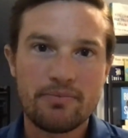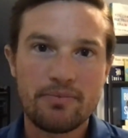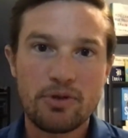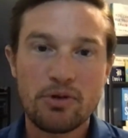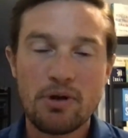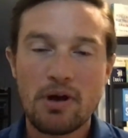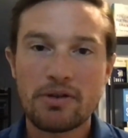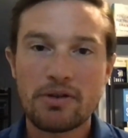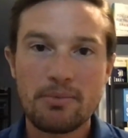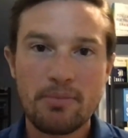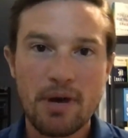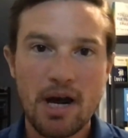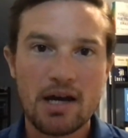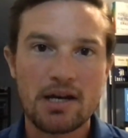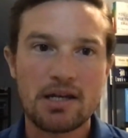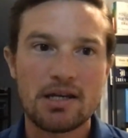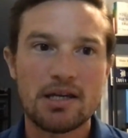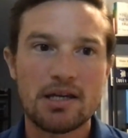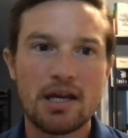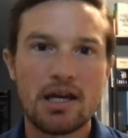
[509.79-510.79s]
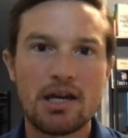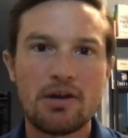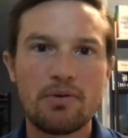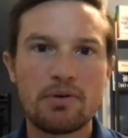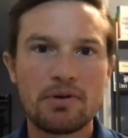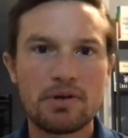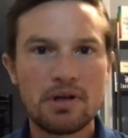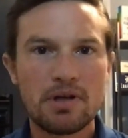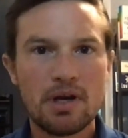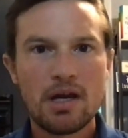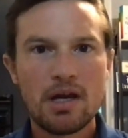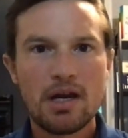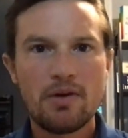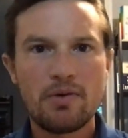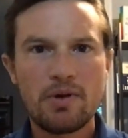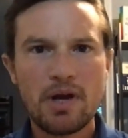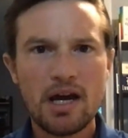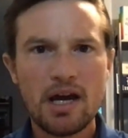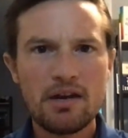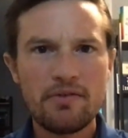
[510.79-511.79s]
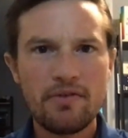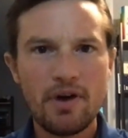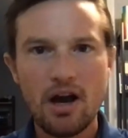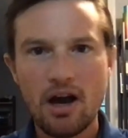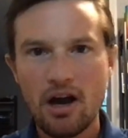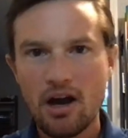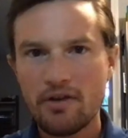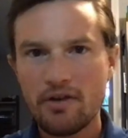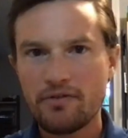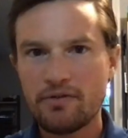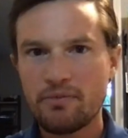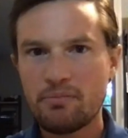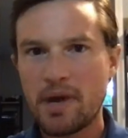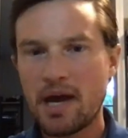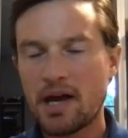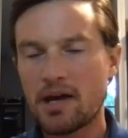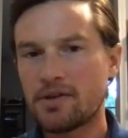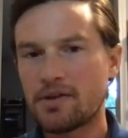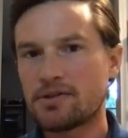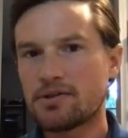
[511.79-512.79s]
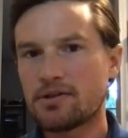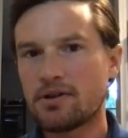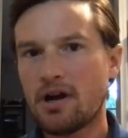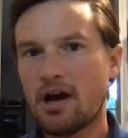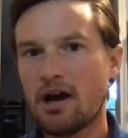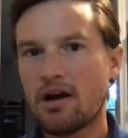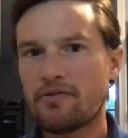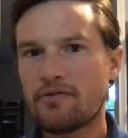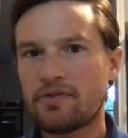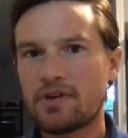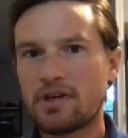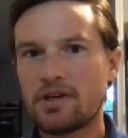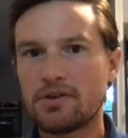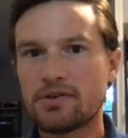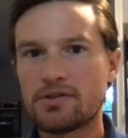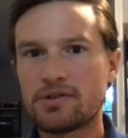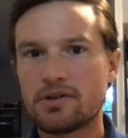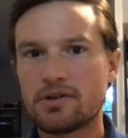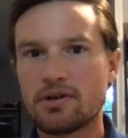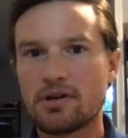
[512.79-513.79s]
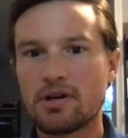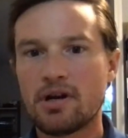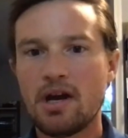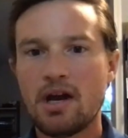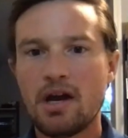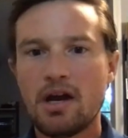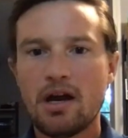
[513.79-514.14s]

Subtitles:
throughout the body, and it would kind of off balance or off kilter